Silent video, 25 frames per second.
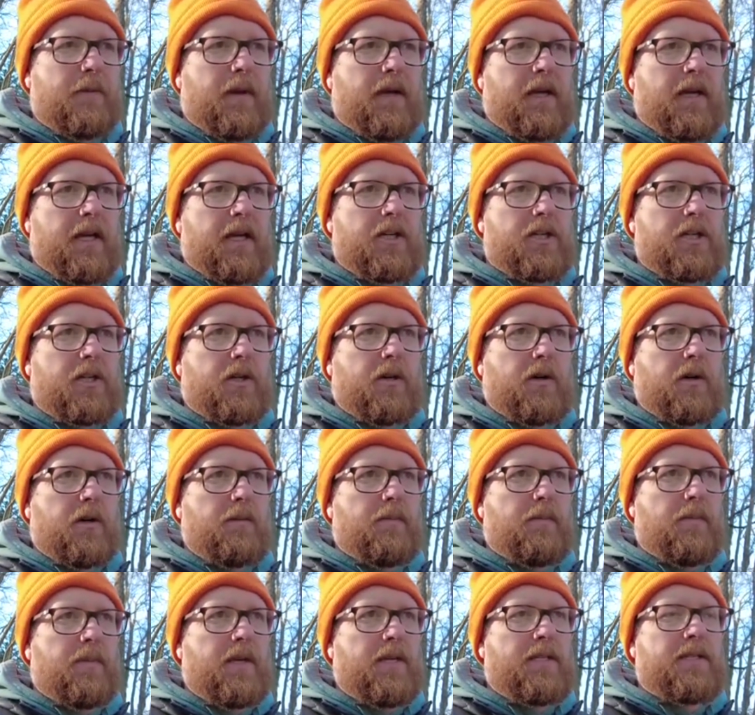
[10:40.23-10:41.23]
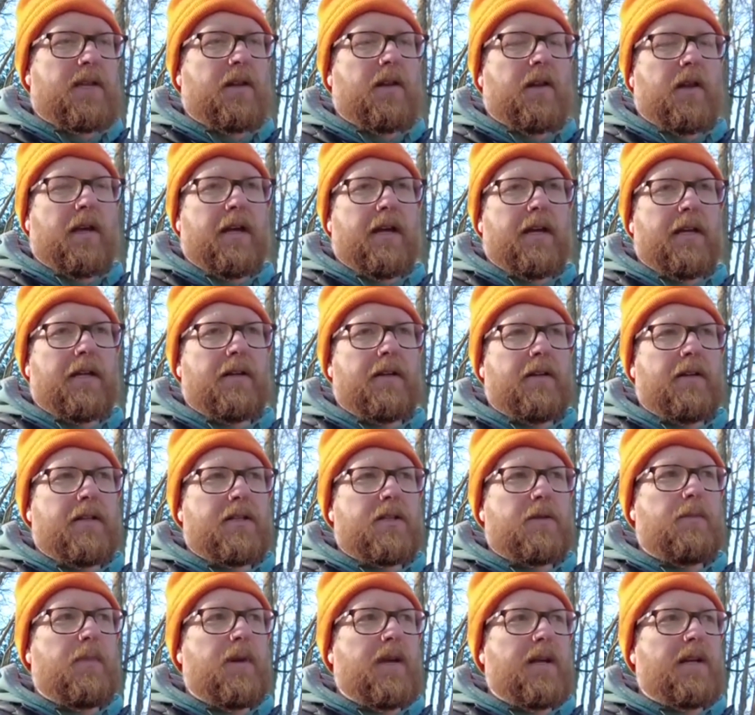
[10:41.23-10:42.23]
making sure a piece of land
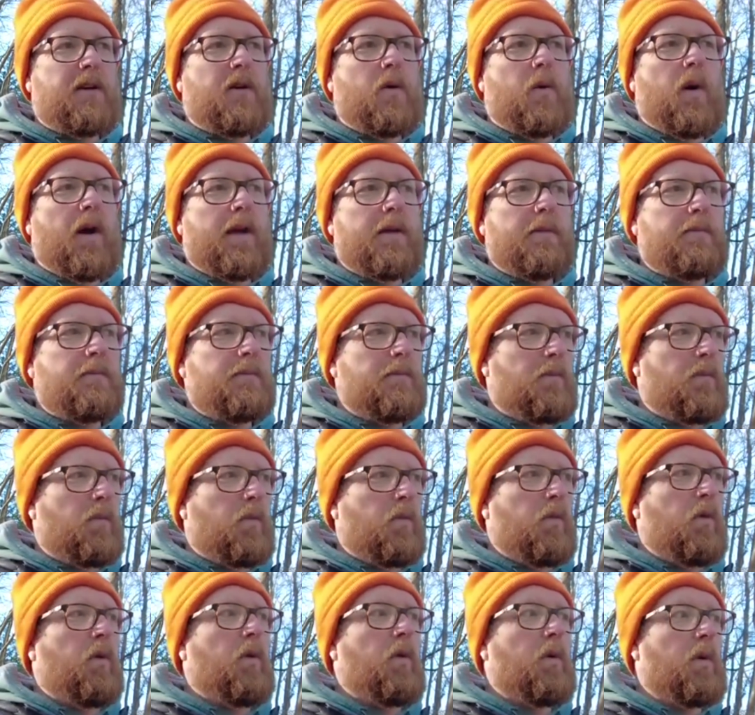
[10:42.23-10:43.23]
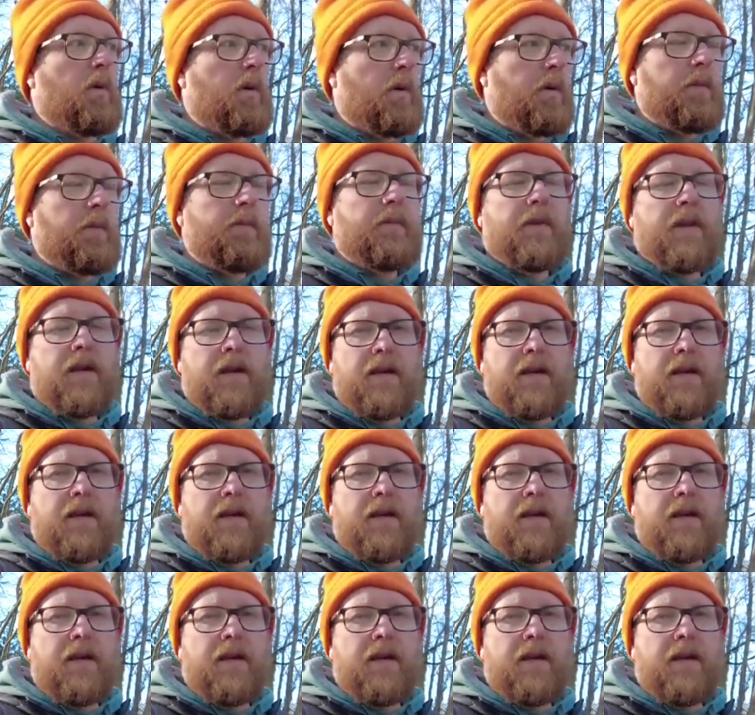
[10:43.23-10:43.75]
that's been quite rural